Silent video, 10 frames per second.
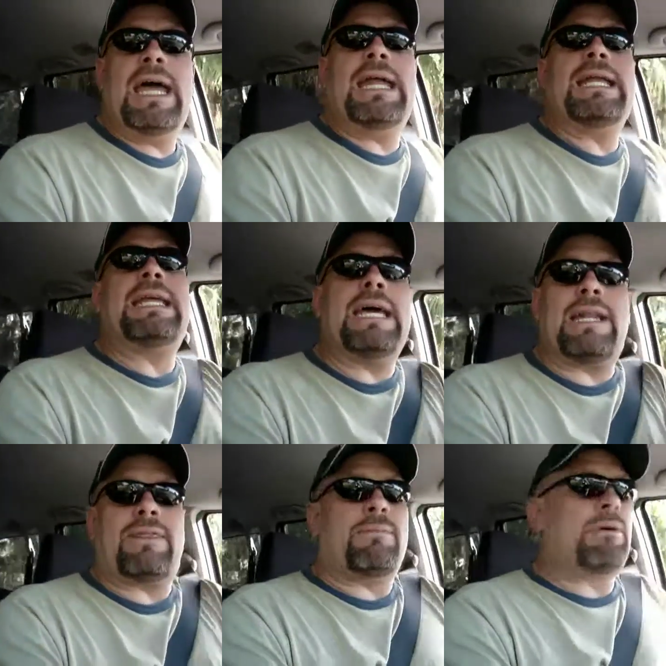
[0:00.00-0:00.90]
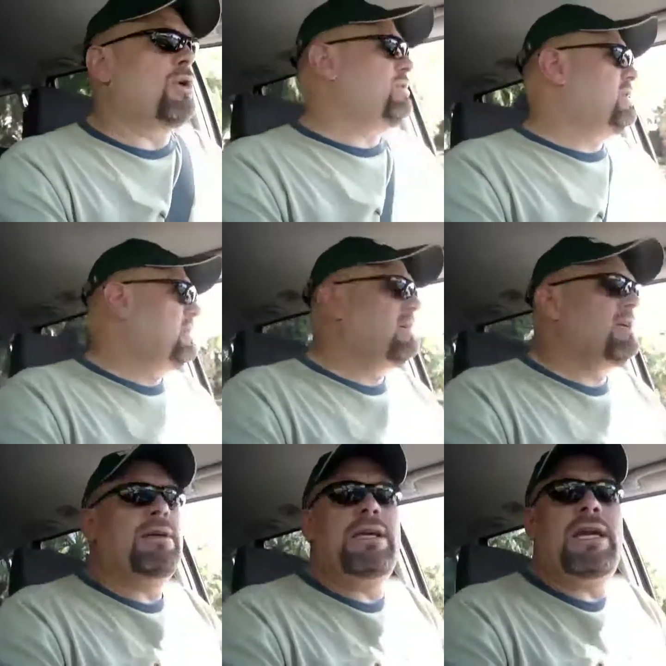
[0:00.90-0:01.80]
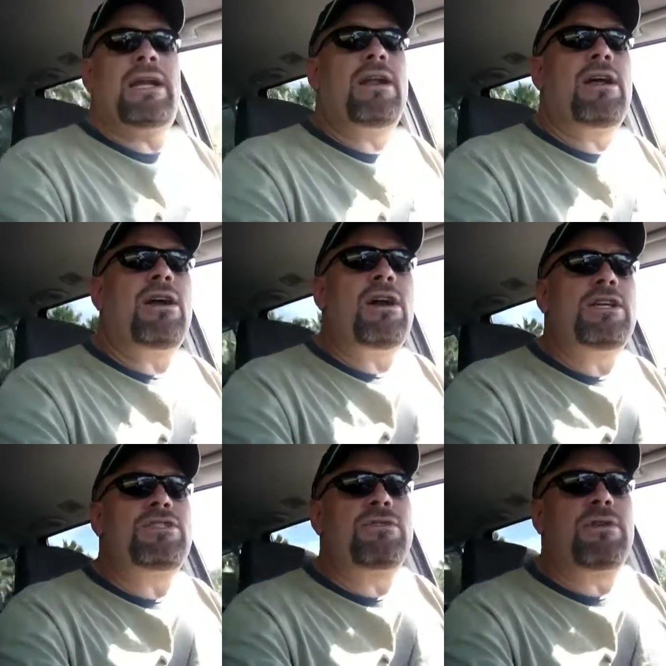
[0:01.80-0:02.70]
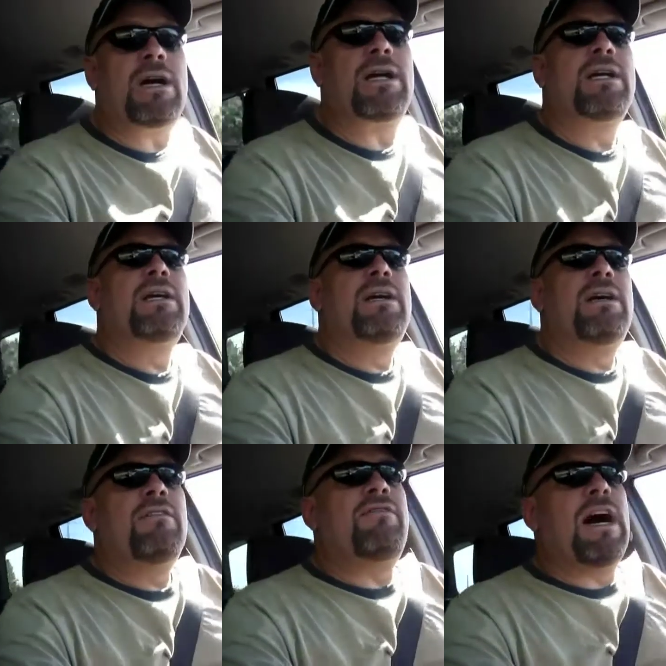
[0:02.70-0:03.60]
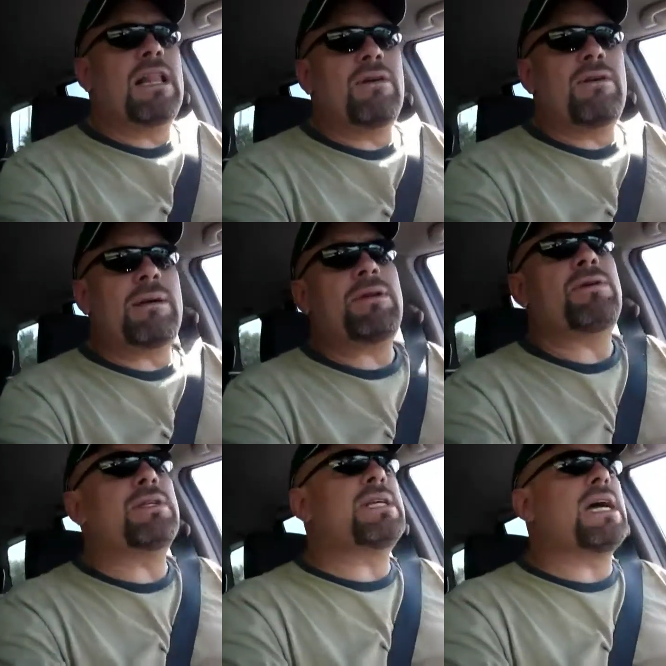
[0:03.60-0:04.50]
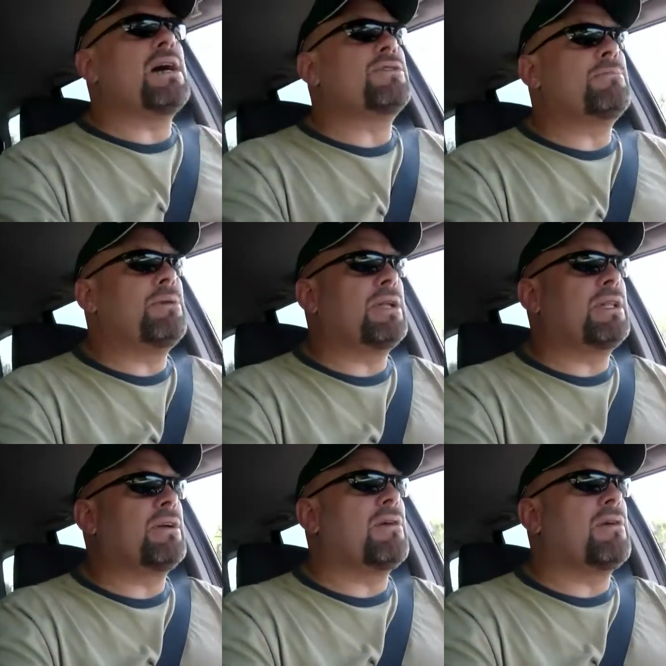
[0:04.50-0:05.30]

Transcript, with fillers: and get the boat. Get it on Harley's truck, follow him to his house, and put it in the